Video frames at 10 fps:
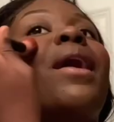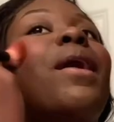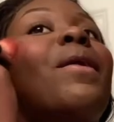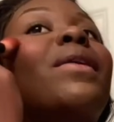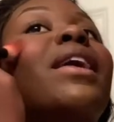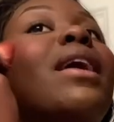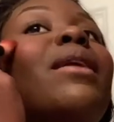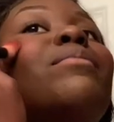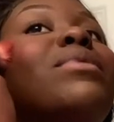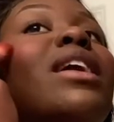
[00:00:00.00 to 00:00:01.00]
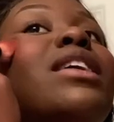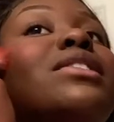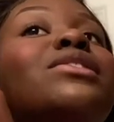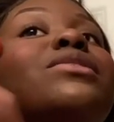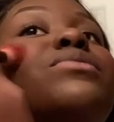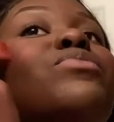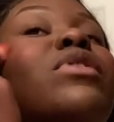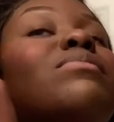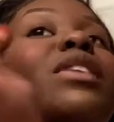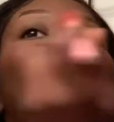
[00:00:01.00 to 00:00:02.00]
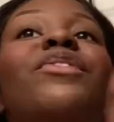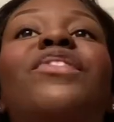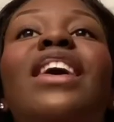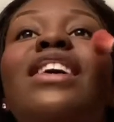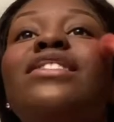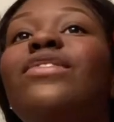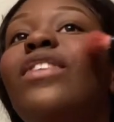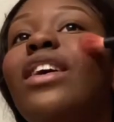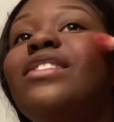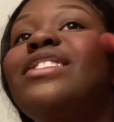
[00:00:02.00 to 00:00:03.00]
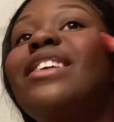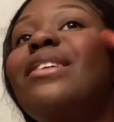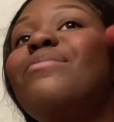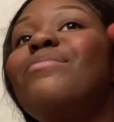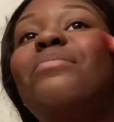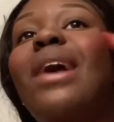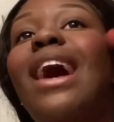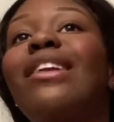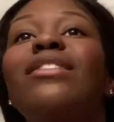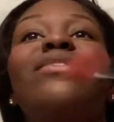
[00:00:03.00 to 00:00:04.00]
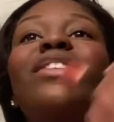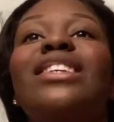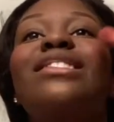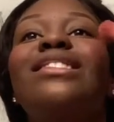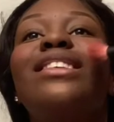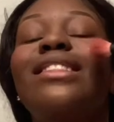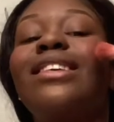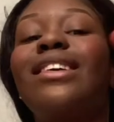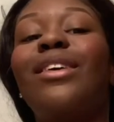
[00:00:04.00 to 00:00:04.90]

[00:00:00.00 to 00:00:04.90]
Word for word: Okay, blush warms up the face. Follow the same pattern for concealer.